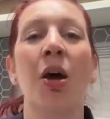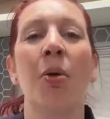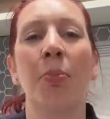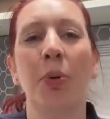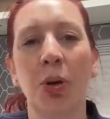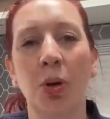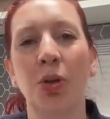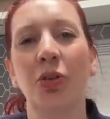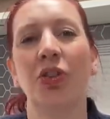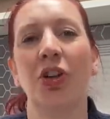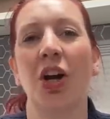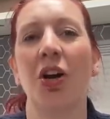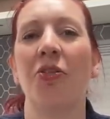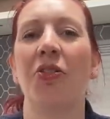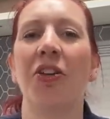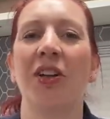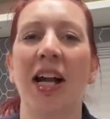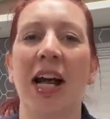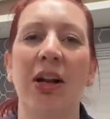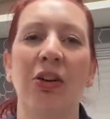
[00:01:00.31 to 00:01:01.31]
but also
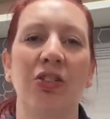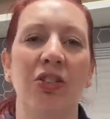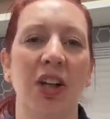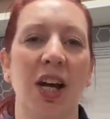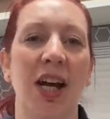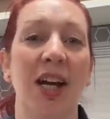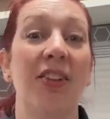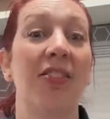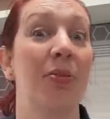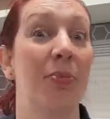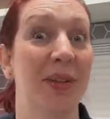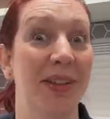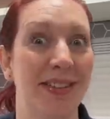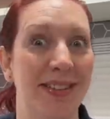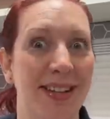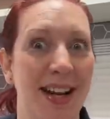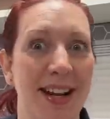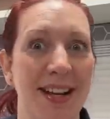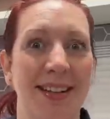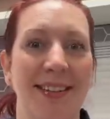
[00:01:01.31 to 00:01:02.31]
the downsides, the
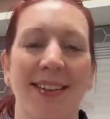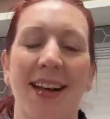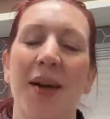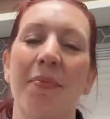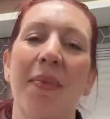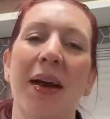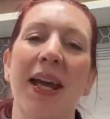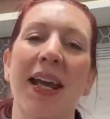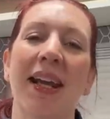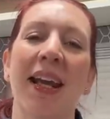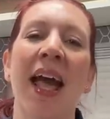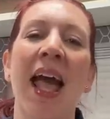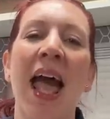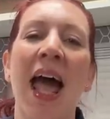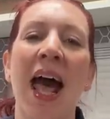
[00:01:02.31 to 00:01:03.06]
mistakes I make,